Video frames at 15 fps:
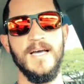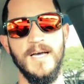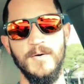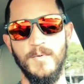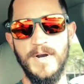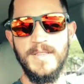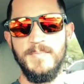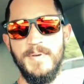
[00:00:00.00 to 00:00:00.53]

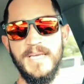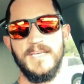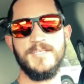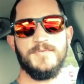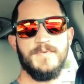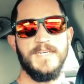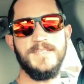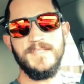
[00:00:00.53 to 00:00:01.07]
one of the
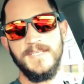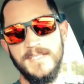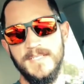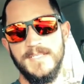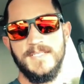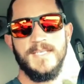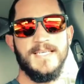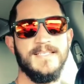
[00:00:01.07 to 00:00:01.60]
biggest
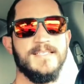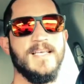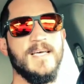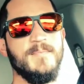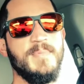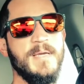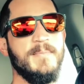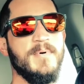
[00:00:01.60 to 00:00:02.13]
reasons is
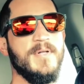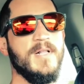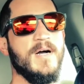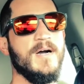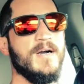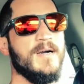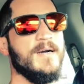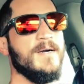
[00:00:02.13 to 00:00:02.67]
that people
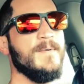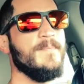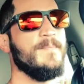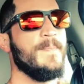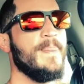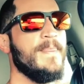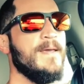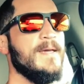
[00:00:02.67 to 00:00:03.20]
are
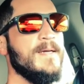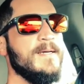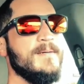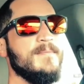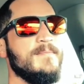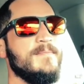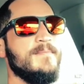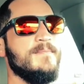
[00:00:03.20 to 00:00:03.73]

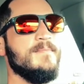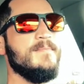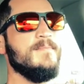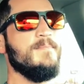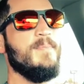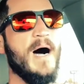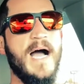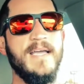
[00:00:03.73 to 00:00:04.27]

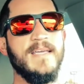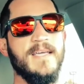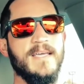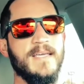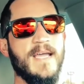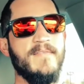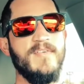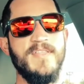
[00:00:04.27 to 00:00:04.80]

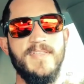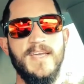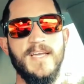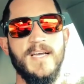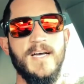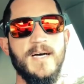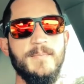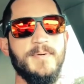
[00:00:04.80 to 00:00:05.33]
buying everything
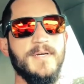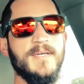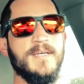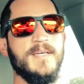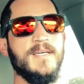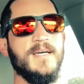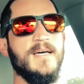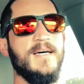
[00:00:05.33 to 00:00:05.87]
up
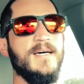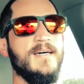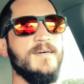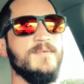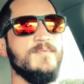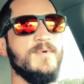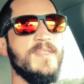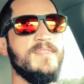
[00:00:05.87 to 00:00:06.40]

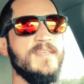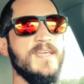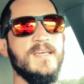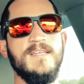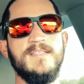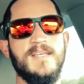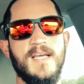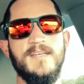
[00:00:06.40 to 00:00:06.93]
with the
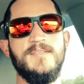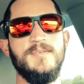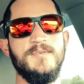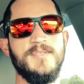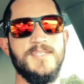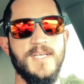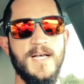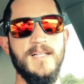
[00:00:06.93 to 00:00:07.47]
intent to
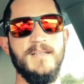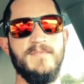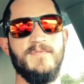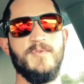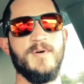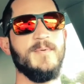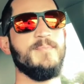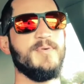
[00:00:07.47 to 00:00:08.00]
sell it
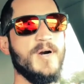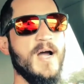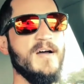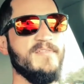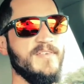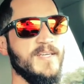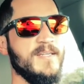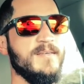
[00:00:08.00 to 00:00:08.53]
for a
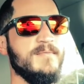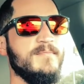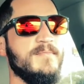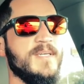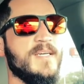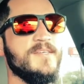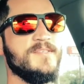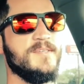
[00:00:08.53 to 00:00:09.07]
profit,
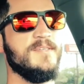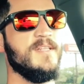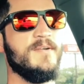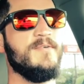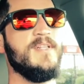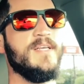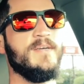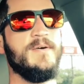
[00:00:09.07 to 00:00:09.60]
because they're
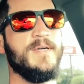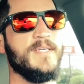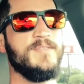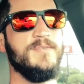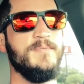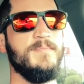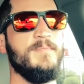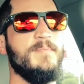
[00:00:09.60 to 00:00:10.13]
literally going
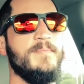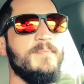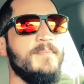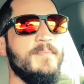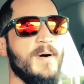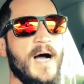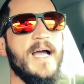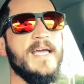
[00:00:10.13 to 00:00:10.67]
to
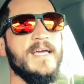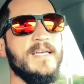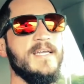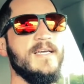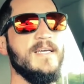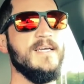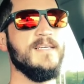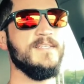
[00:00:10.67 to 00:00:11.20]
buy it
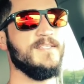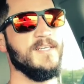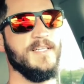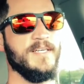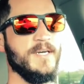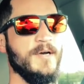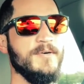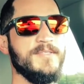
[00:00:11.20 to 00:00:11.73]
until
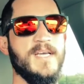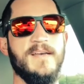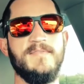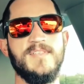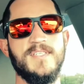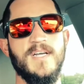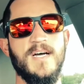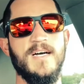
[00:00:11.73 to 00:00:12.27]
it goes out of
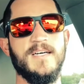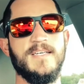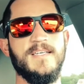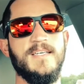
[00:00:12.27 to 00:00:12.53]
stock